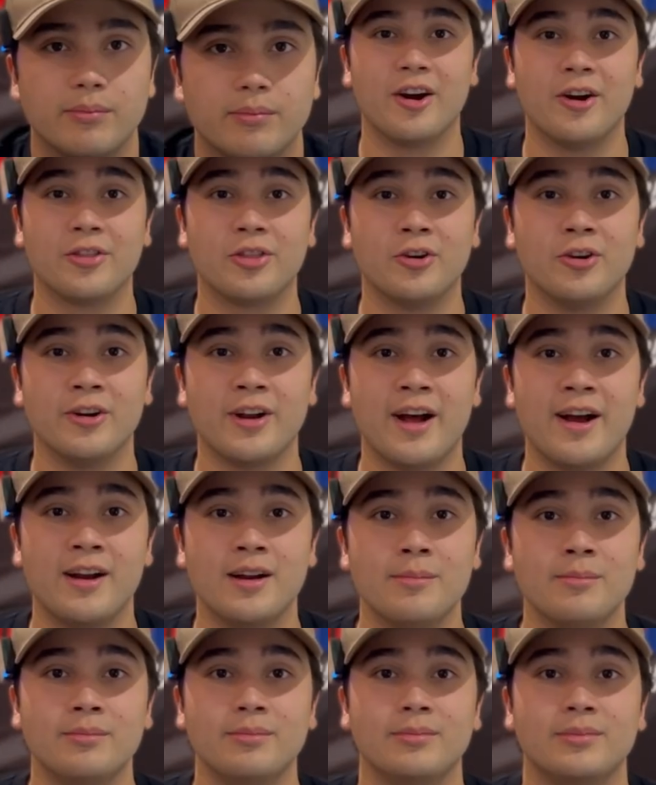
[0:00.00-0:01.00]
Our third
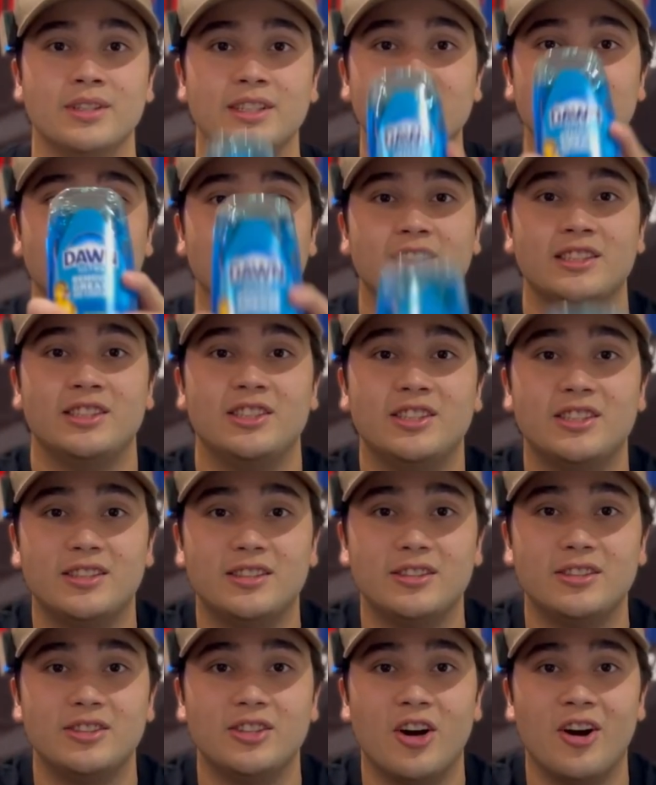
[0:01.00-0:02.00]
item,
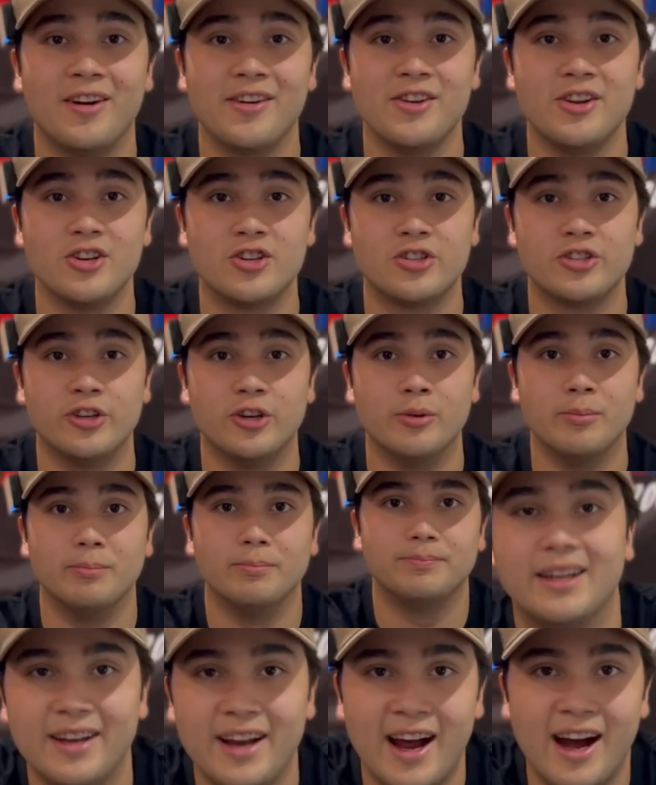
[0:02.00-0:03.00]
Dawn dish soap.
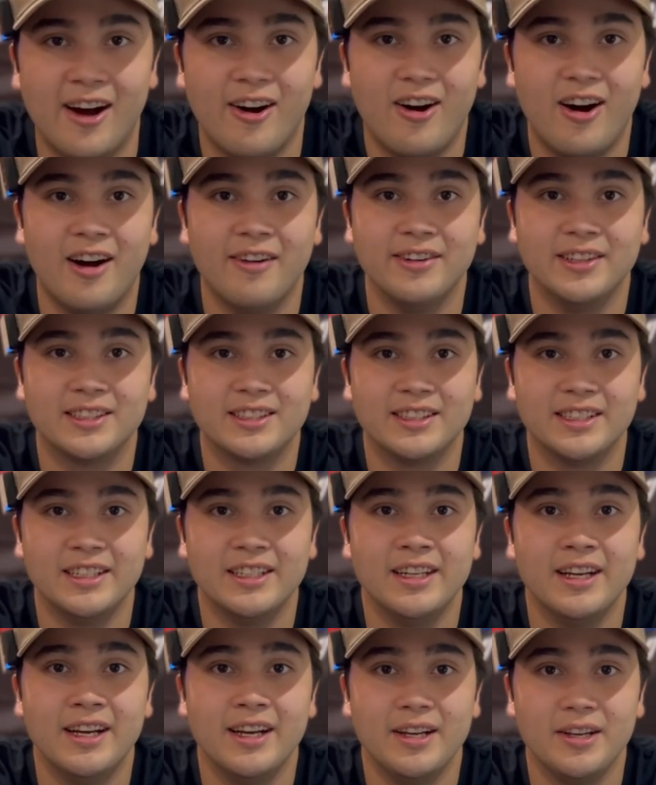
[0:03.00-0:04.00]
Now,
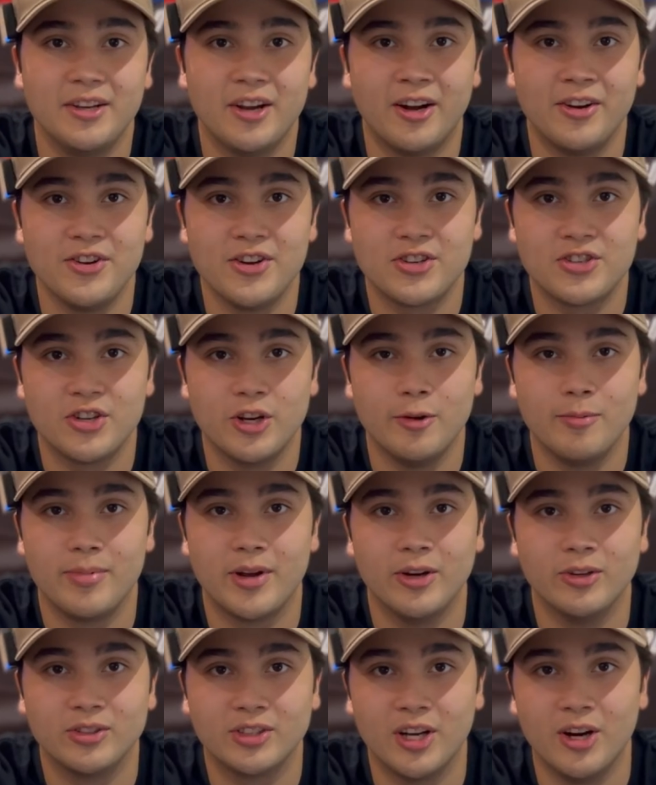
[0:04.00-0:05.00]
obviously, Dawn dish soap
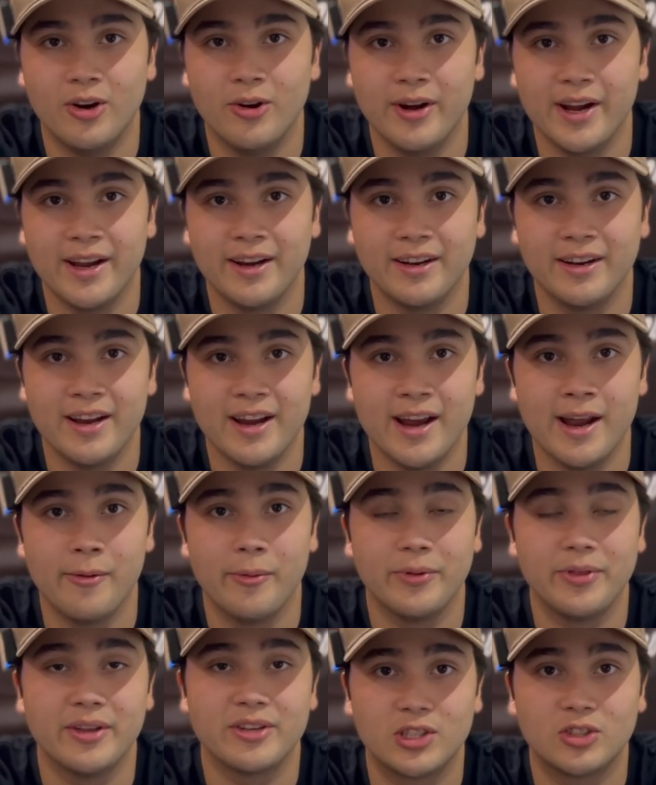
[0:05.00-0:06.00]
goes hand in hand
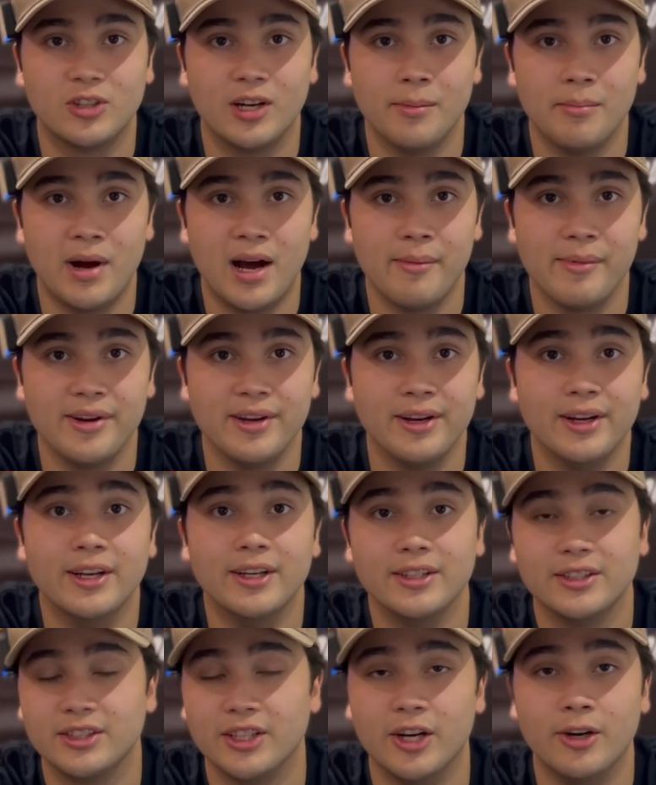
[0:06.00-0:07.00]
with the Scrub Mommy,
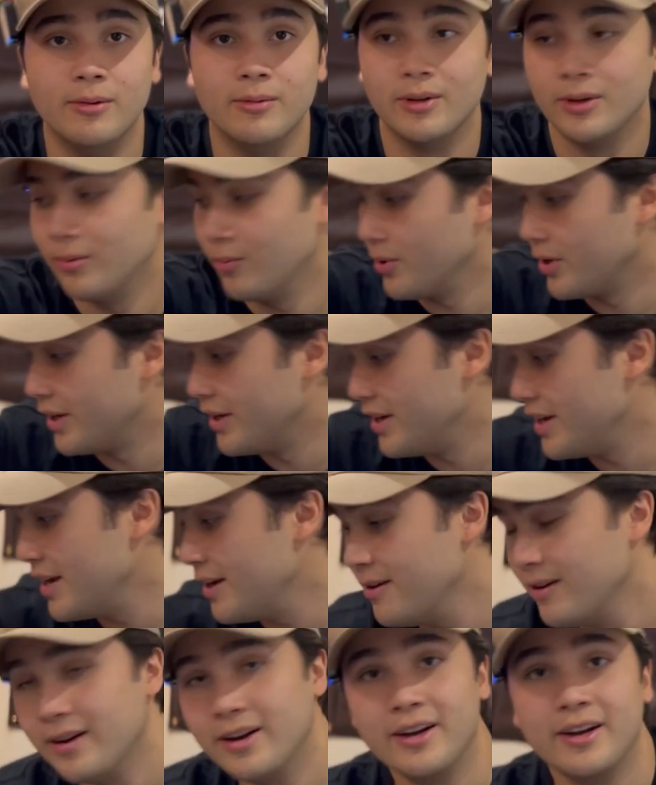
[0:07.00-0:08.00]
so we're gonna
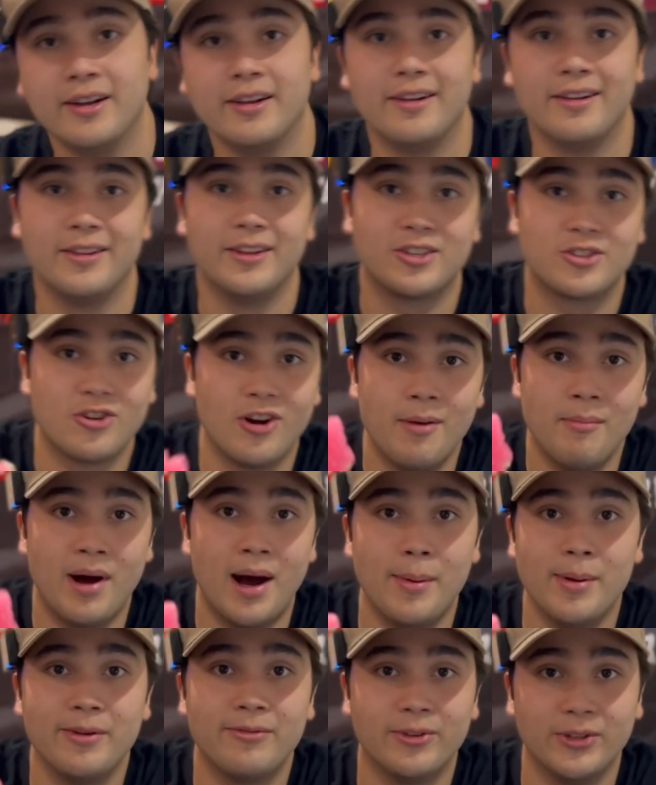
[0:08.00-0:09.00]
need the Scrub
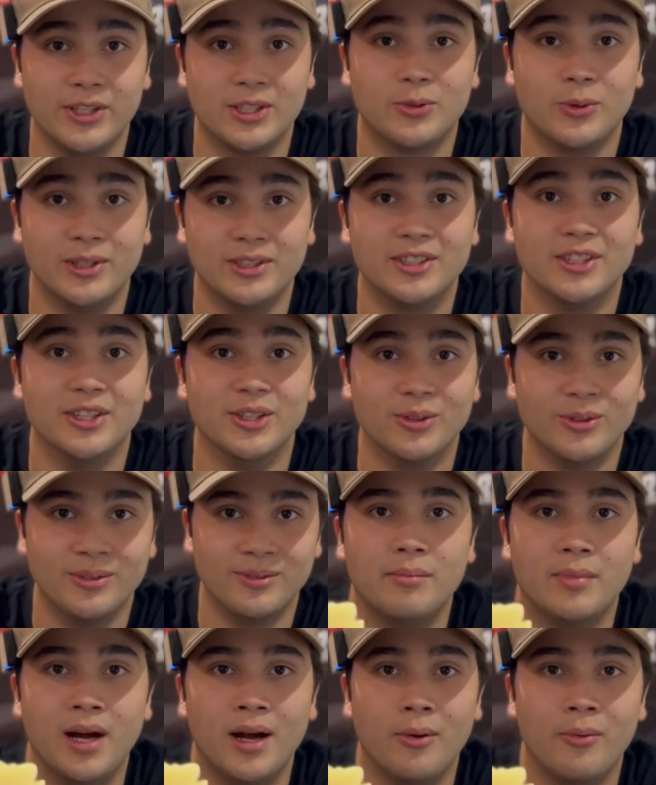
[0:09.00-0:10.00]
Mommy for this one too,
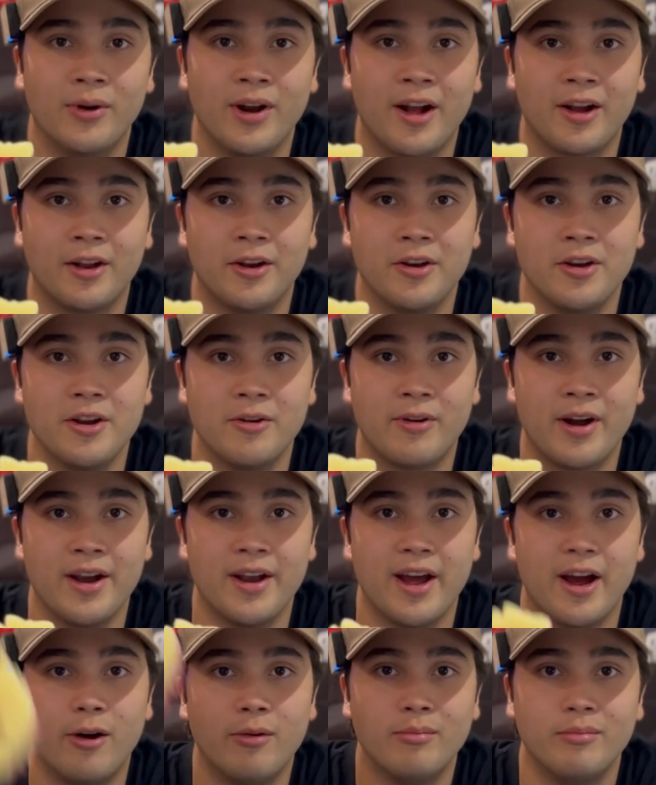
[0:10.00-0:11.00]
but we're not gonna need it right now.